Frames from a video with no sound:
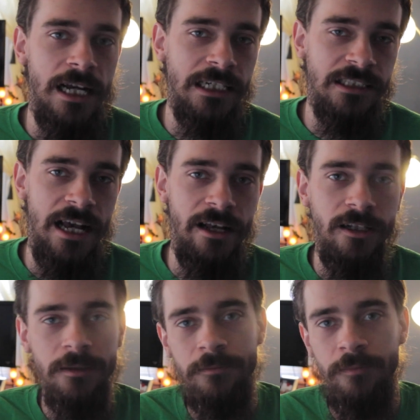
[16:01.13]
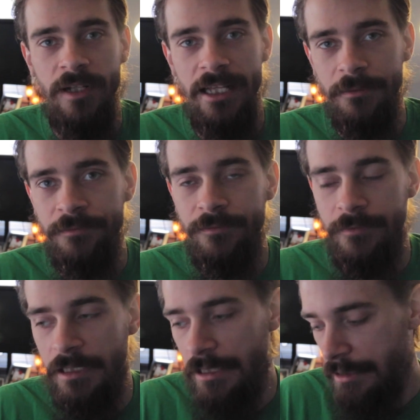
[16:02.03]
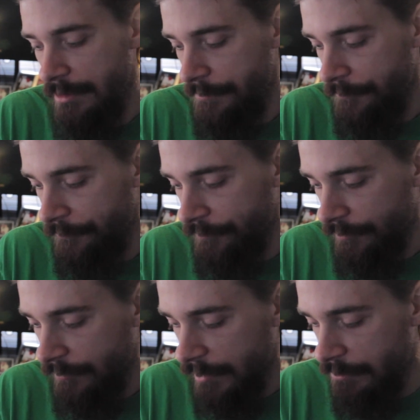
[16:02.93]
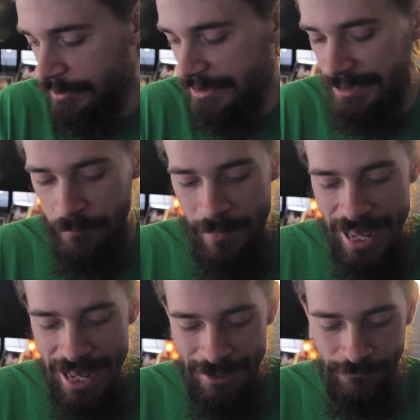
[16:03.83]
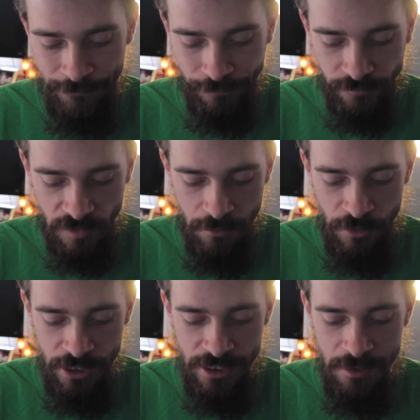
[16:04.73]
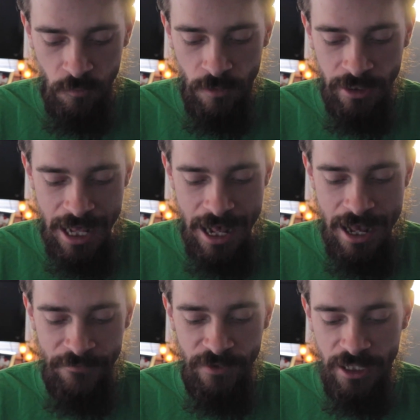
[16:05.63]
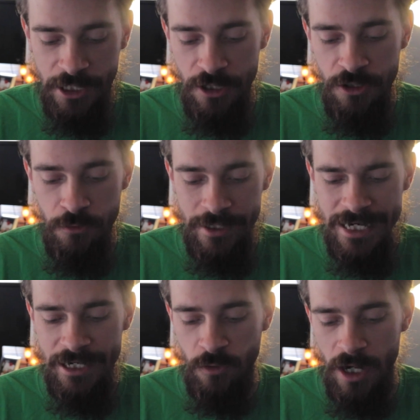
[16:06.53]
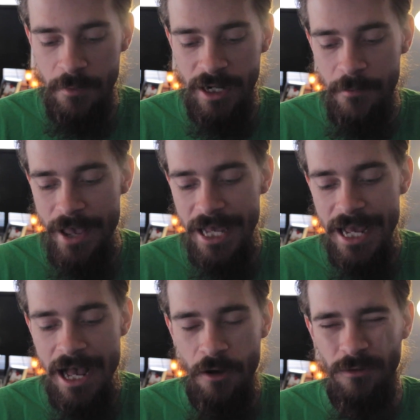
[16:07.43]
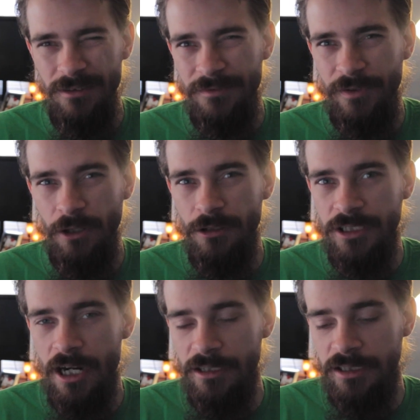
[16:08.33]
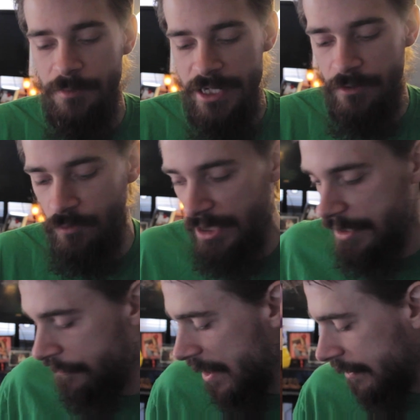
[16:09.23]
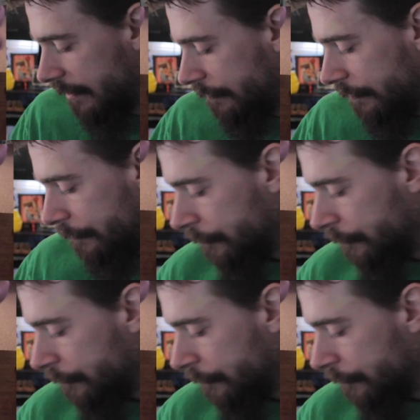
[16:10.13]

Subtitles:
exile them, play them, which isn't bad, but you need a lot. I feel like you need quite a bit of mana out for those cards to be really effective.